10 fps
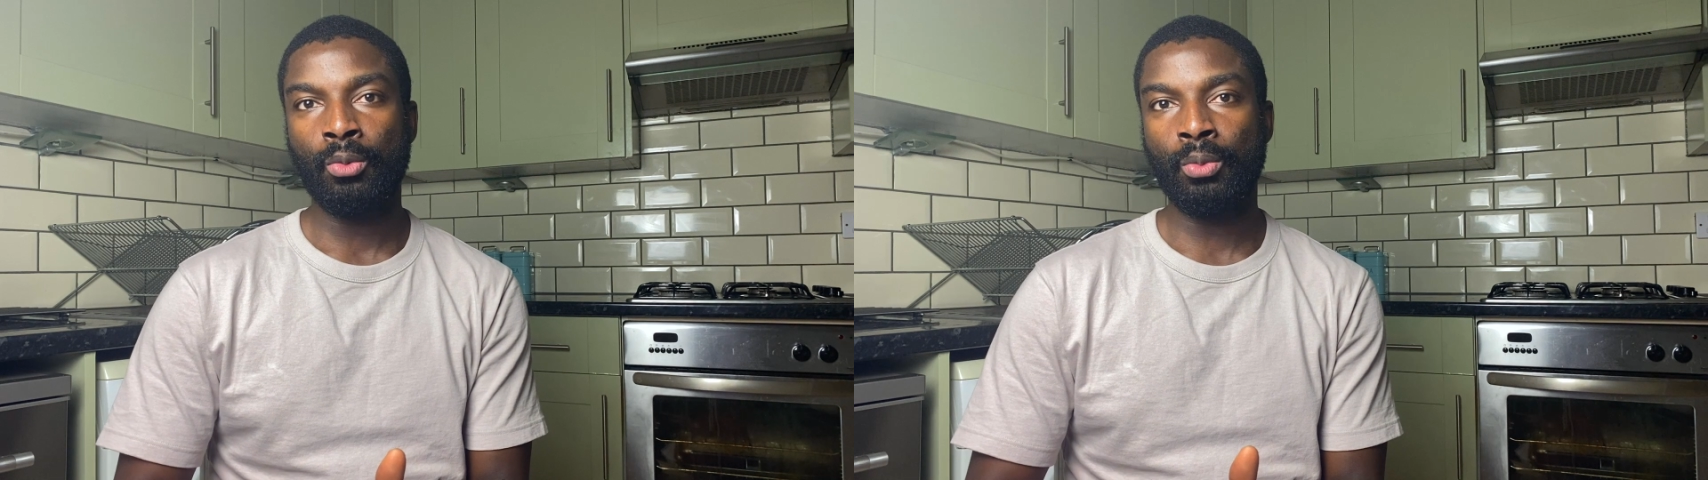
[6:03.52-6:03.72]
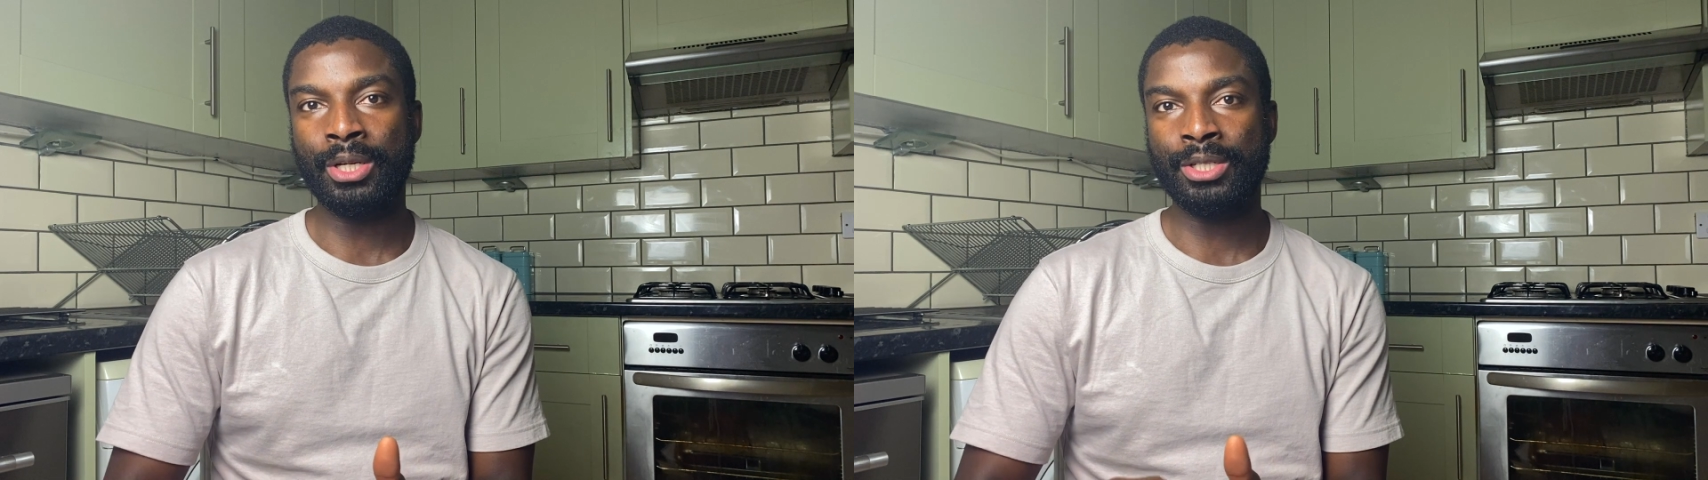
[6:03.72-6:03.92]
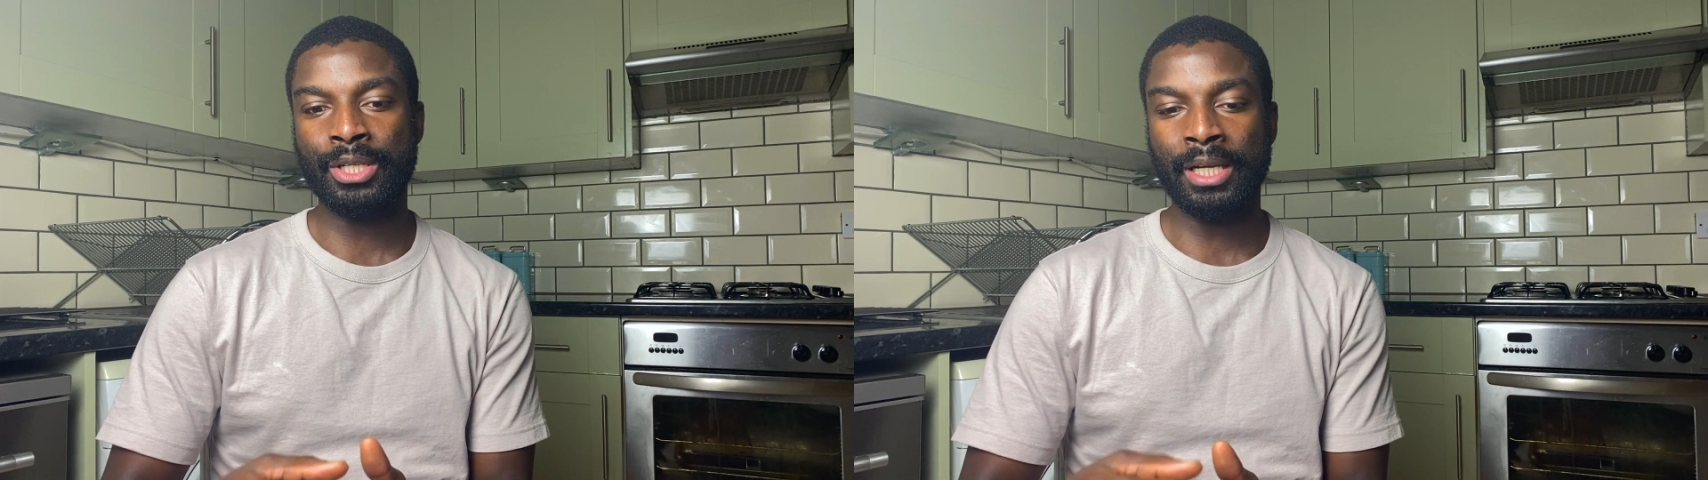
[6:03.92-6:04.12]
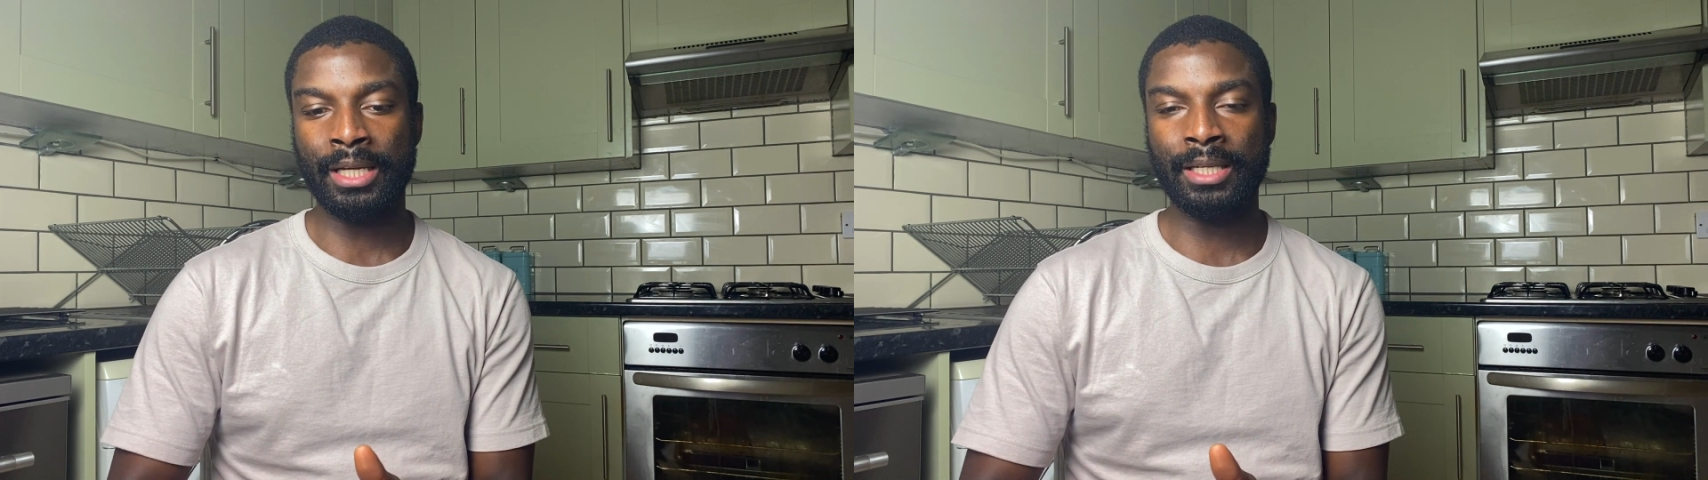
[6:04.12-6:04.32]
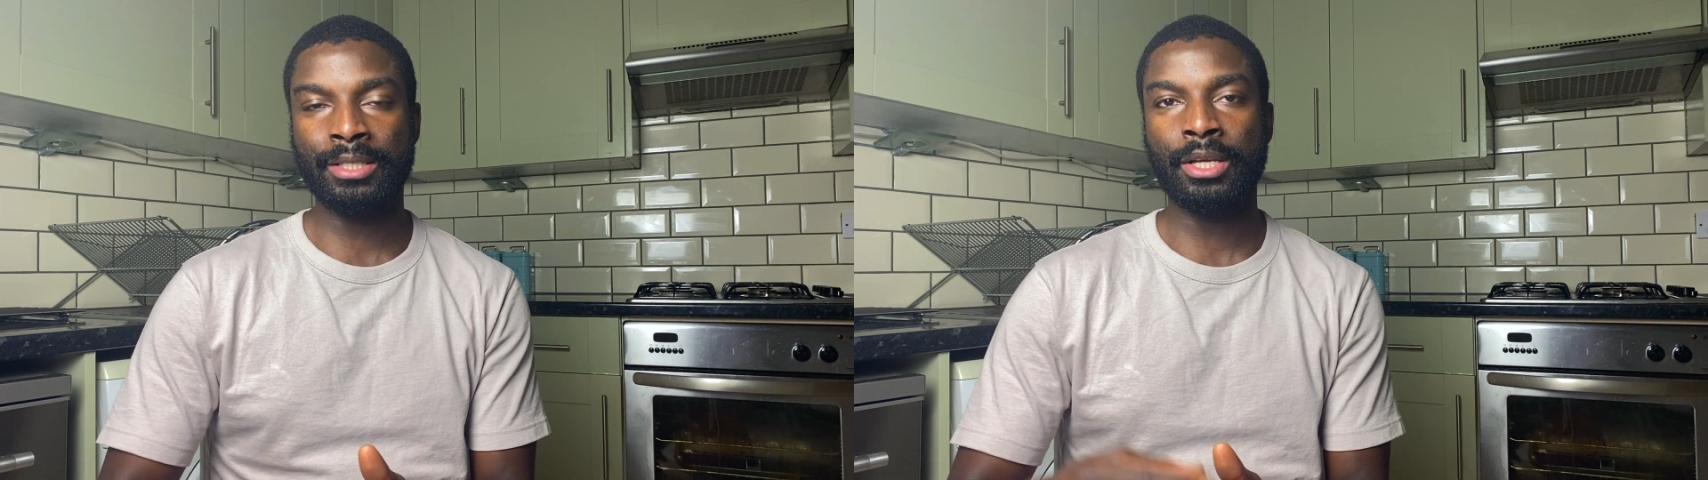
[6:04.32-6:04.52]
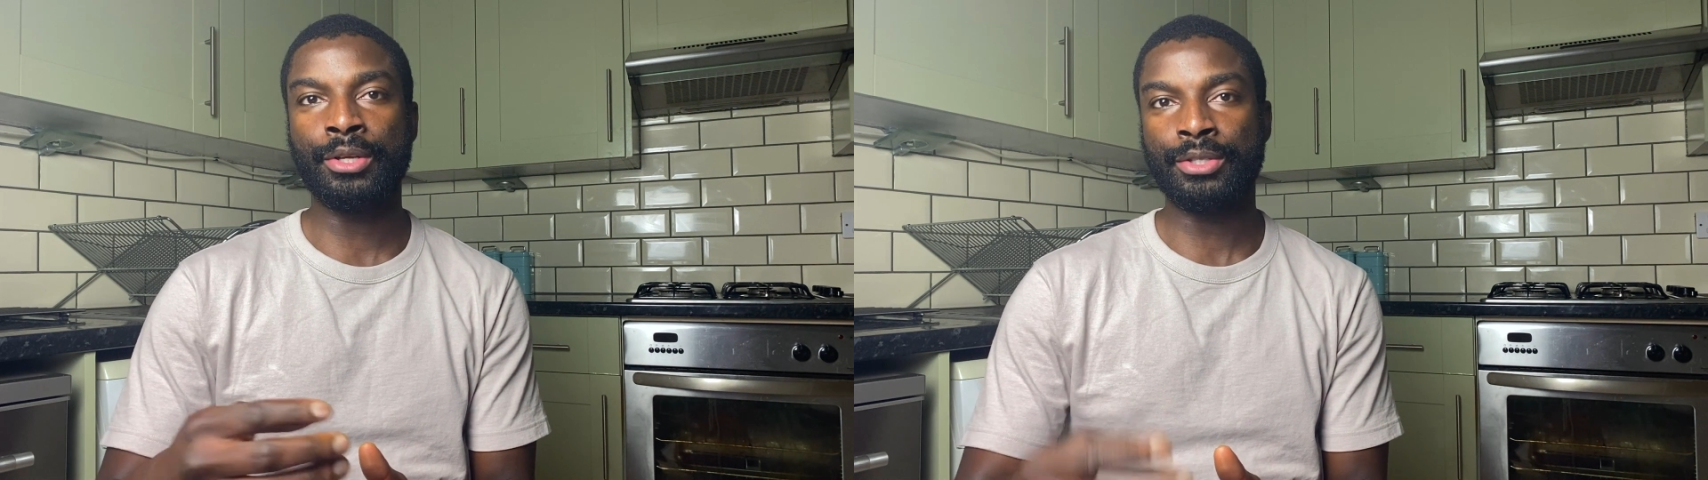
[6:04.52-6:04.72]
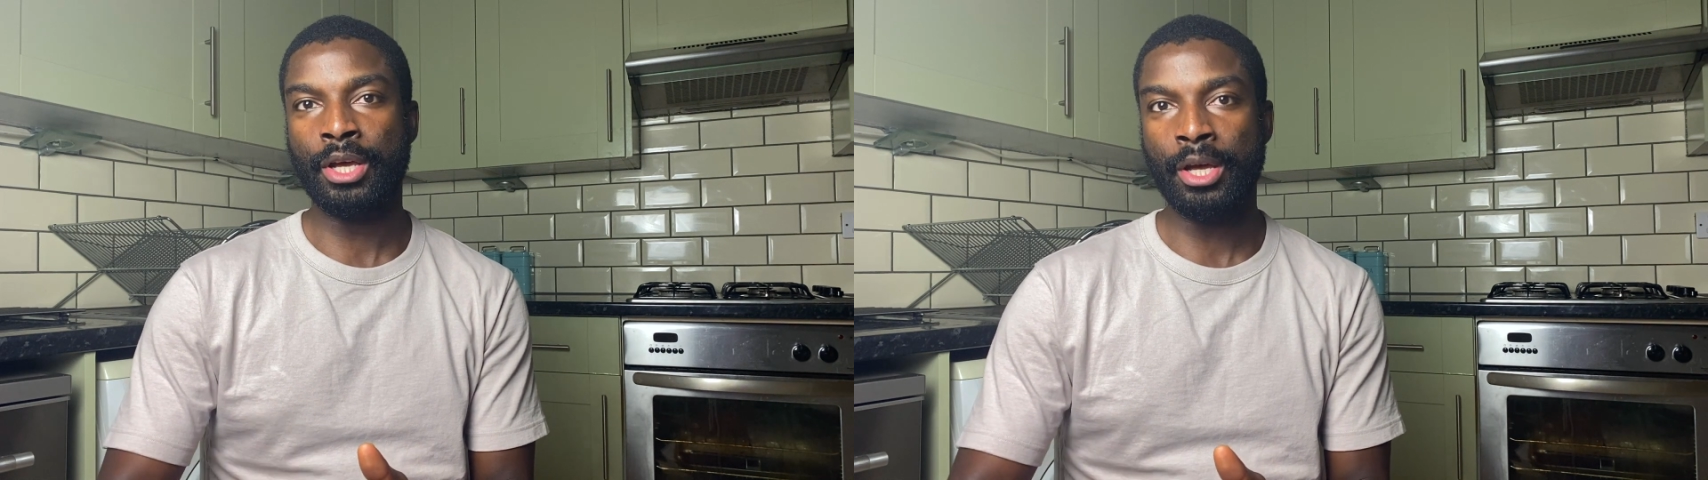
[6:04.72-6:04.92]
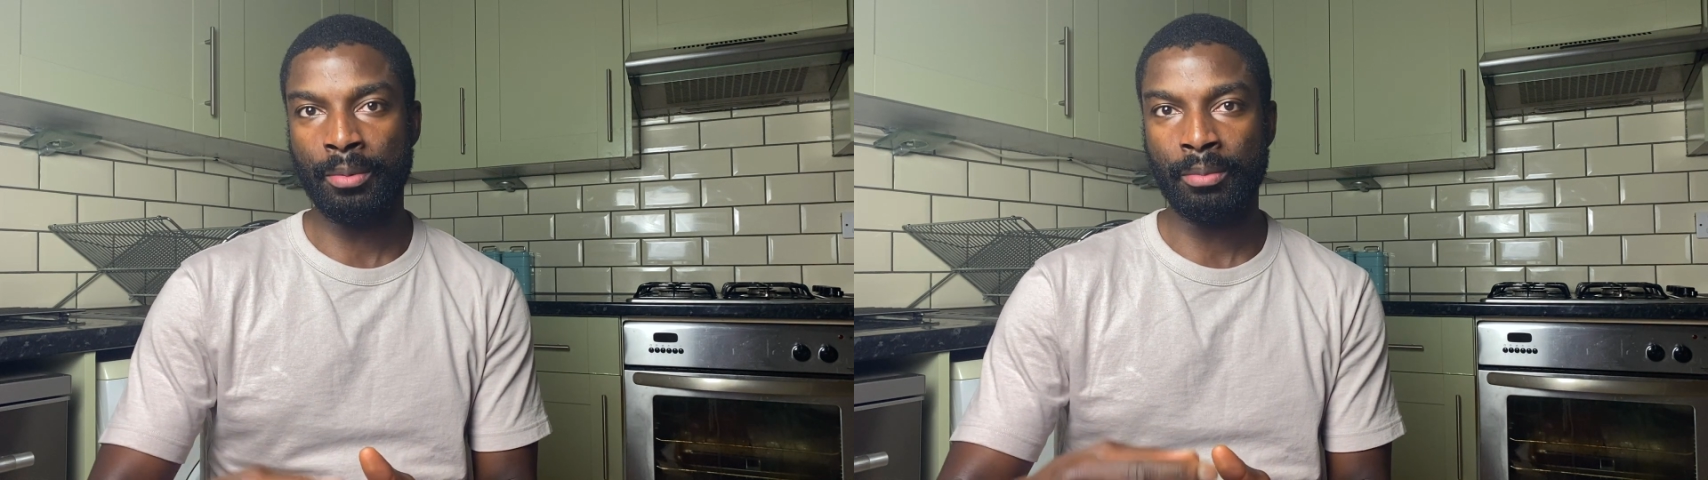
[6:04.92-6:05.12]
which is a
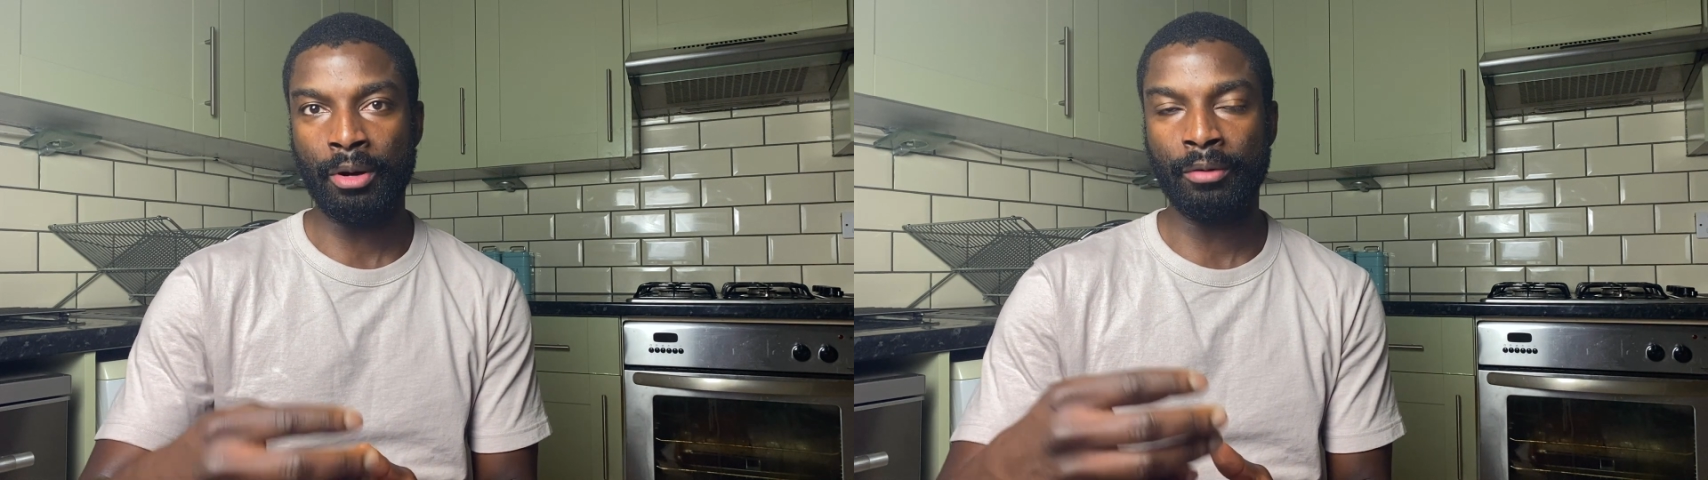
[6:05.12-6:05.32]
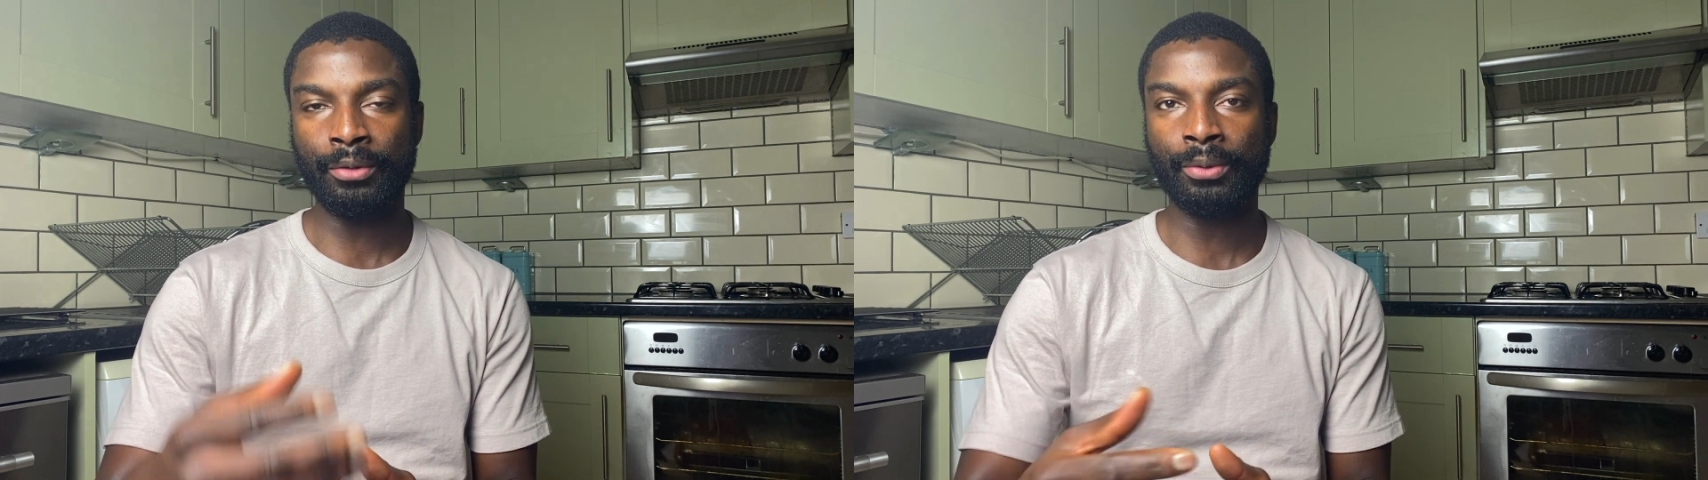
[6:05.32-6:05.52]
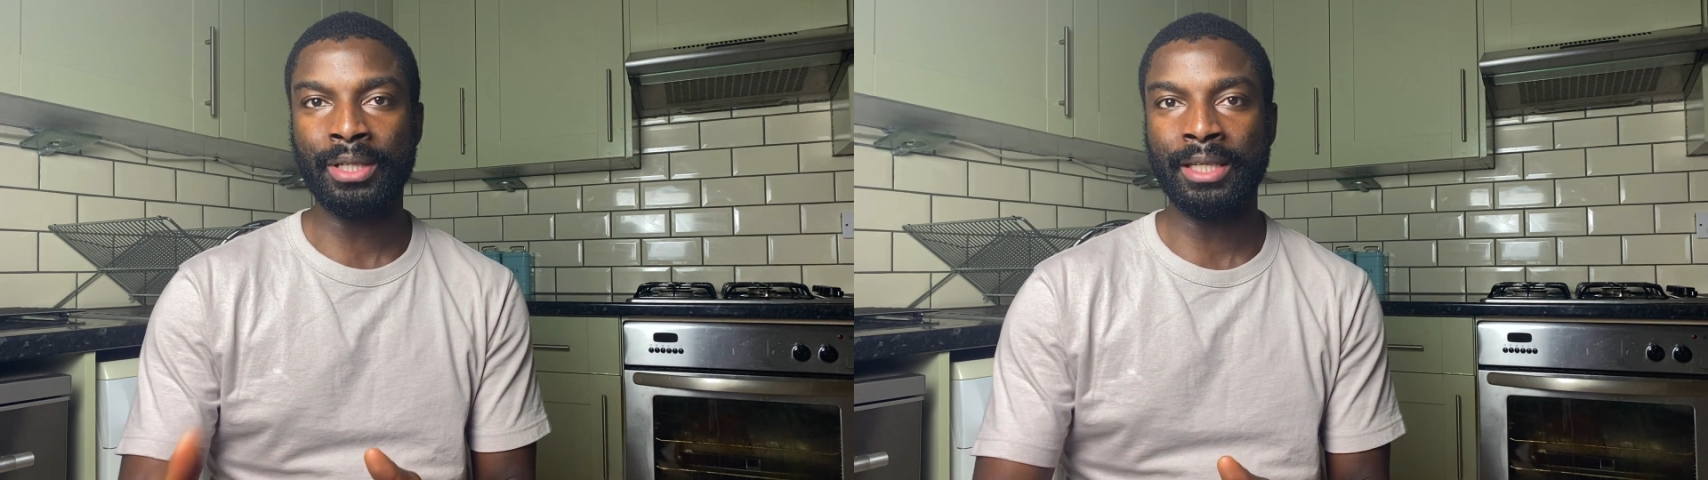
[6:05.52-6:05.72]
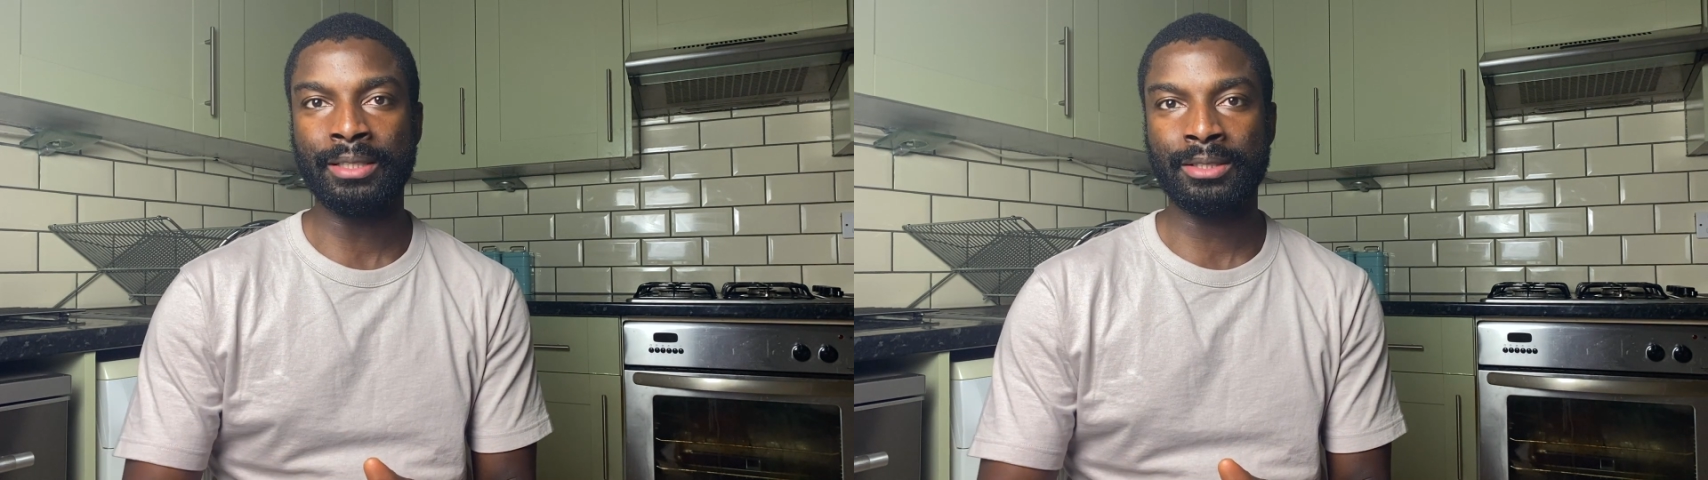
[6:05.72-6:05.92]
term of your lease.